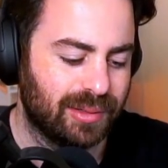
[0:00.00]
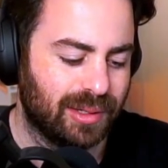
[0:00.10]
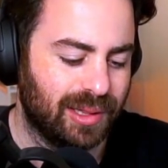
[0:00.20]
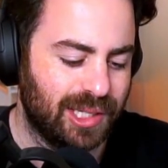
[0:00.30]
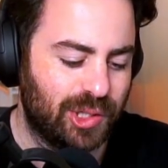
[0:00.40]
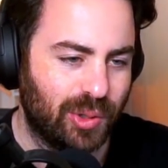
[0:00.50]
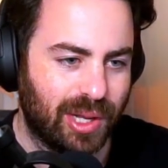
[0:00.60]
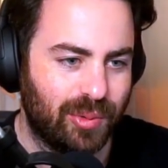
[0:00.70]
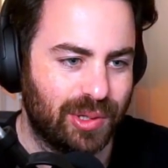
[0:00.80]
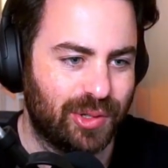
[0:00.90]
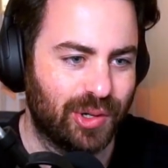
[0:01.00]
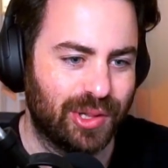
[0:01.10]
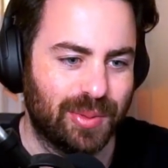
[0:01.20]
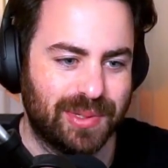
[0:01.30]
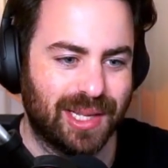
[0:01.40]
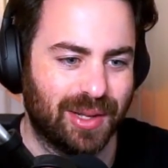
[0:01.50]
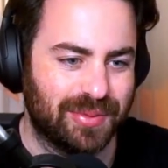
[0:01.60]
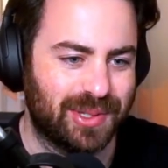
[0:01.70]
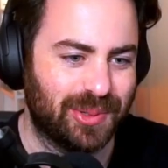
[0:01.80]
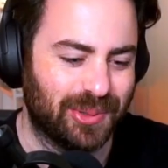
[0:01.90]
These 2 can return
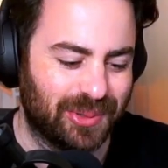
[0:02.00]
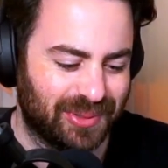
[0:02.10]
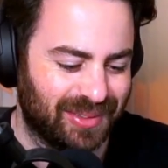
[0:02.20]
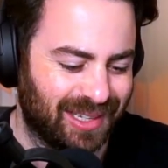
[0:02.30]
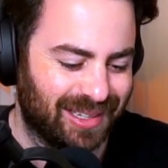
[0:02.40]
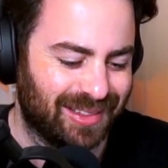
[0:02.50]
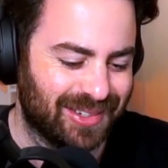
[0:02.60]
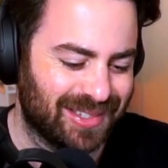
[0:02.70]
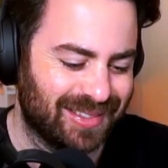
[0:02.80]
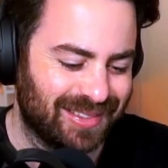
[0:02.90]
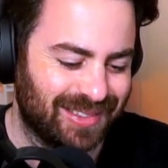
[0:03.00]
themselves to like there's